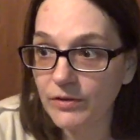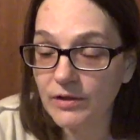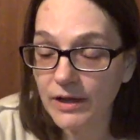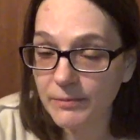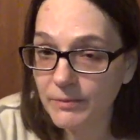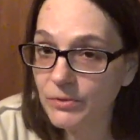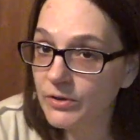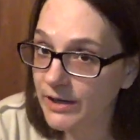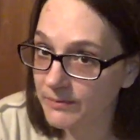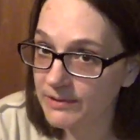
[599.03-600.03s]
A lot of people who are
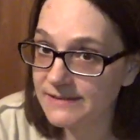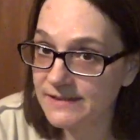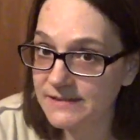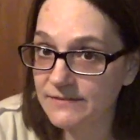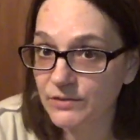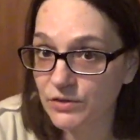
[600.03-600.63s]
chemically sensitive